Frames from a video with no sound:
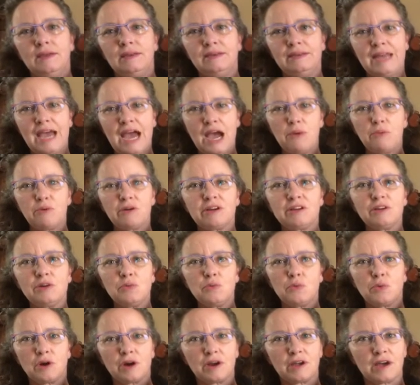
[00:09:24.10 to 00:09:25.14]
Now we're going
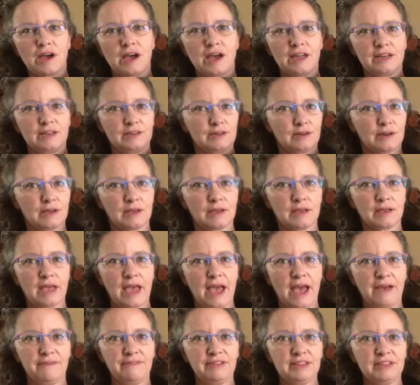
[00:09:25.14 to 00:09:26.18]
to work on
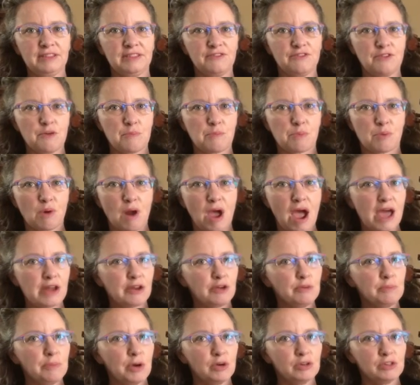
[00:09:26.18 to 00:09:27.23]
having the
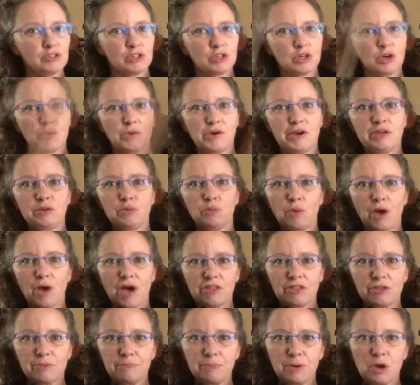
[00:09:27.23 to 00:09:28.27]
vibrato motion going while
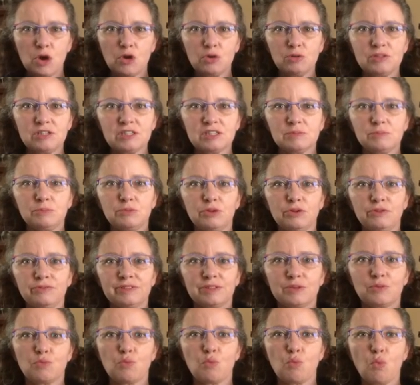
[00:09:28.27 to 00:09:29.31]
the bow just moves
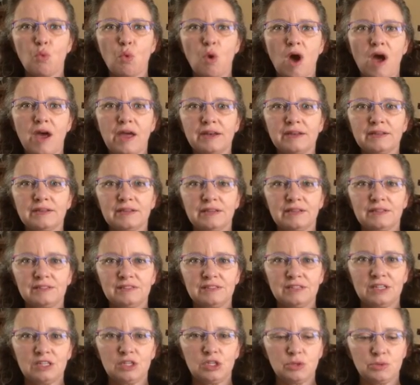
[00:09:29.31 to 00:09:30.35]
in one
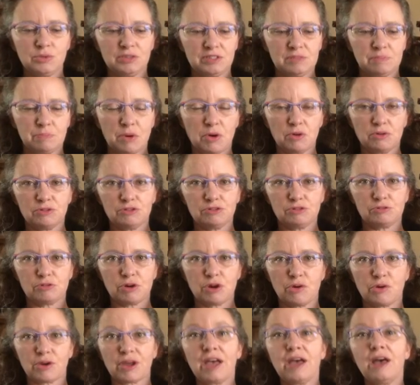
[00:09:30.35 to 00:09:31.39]
continuous bow
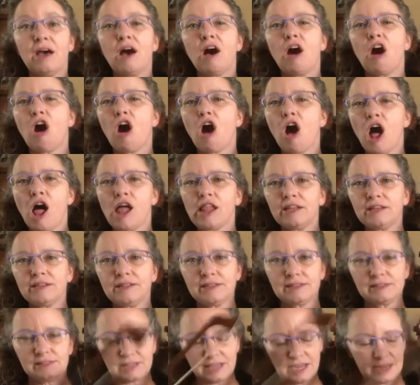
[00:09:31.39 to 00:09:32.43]
stroke, all in
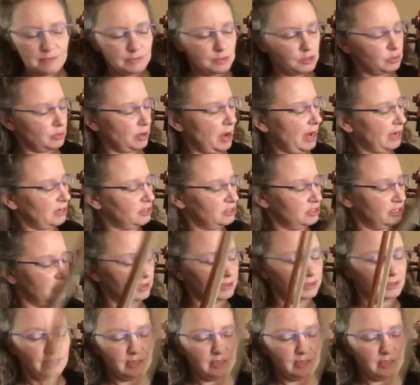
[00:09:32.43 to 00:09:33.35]
the same direction.